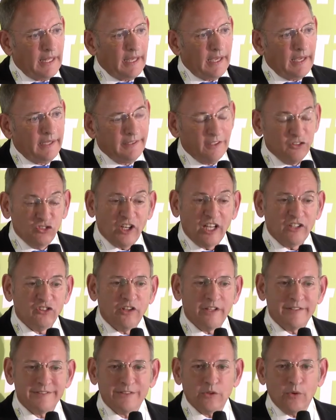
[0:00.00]
And the judge
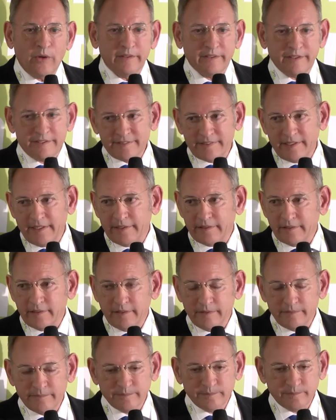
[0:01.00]
has to understand
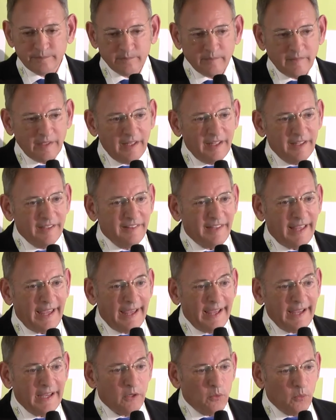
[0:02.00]
the
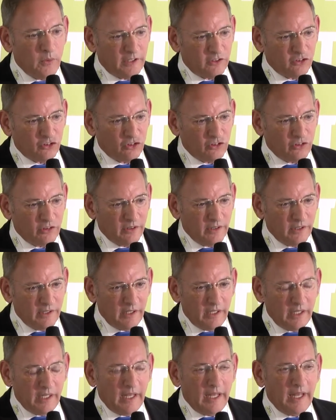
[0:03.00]
anguish
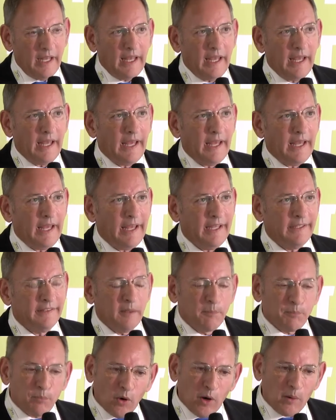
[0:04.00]
and
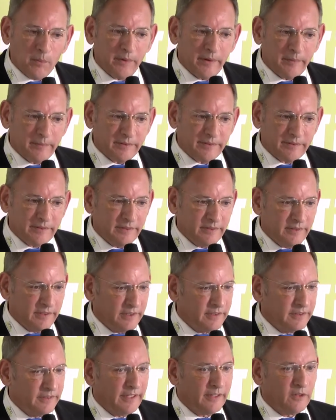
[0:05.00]
the problems
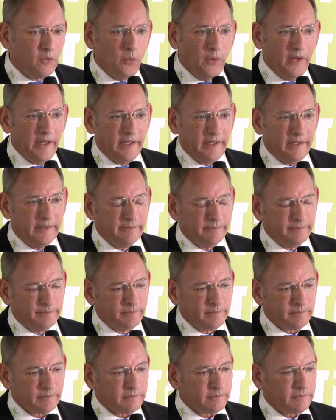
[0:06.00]
that we,
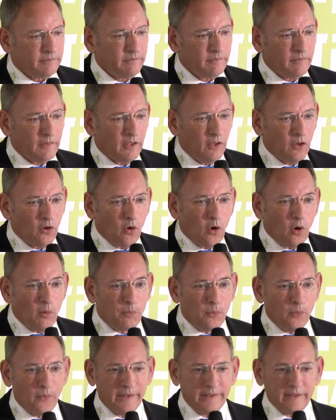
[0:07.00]

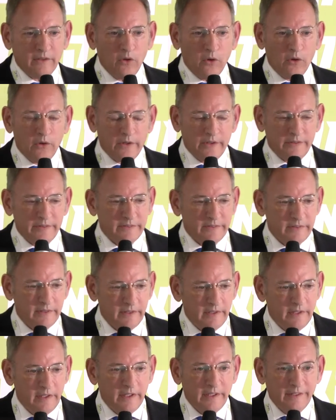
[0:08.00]
corporate lawyers,
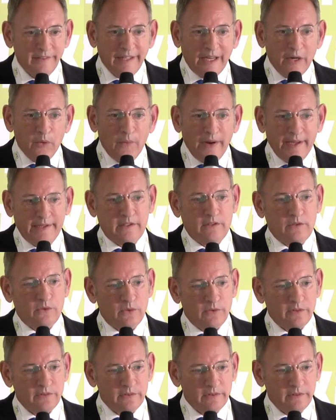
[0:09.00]

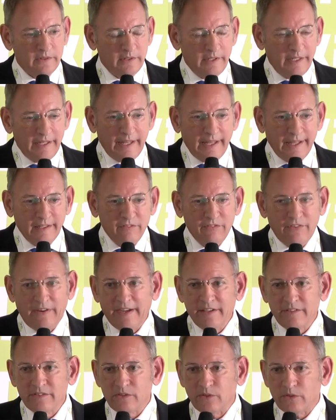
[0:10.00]
directors,
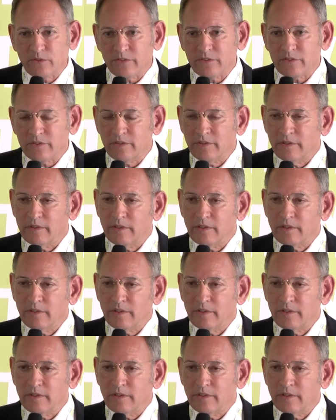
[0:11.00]
advisors,